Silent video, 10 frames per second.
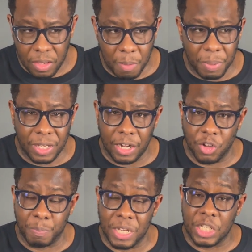But then
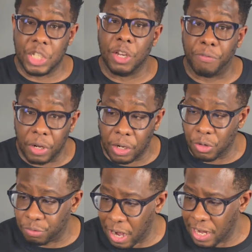there's been different
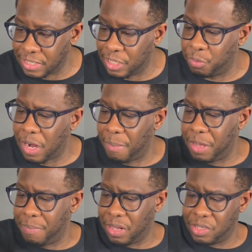Ghost Riders, and that's what I
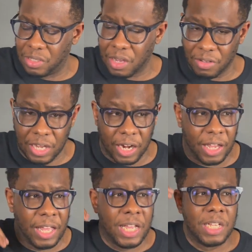mean by this sauce kind of
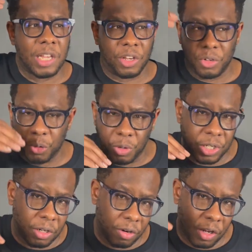takes you through a
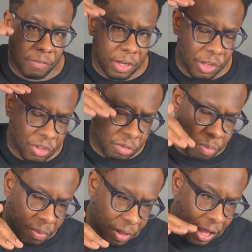journey of getting
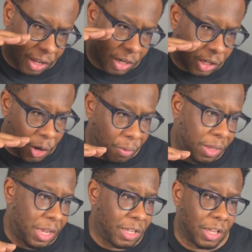like a low
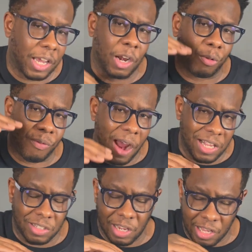heat, then it kind of
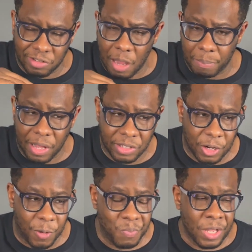rises and hits that
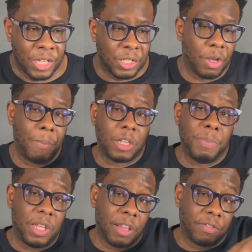plateau. So it makes me
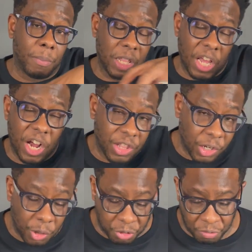think of some of the other
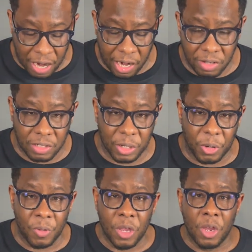Ghost Riders.
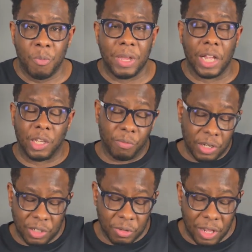So we got the
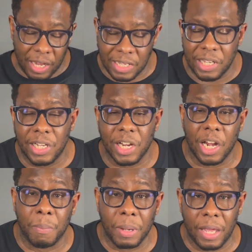original, like I said,
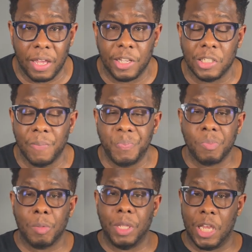Johnny Blaze,
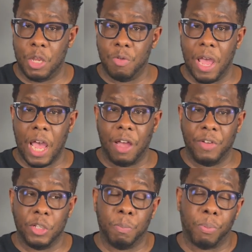but then you have
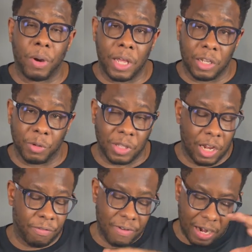his brother,
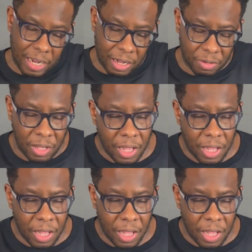later found out,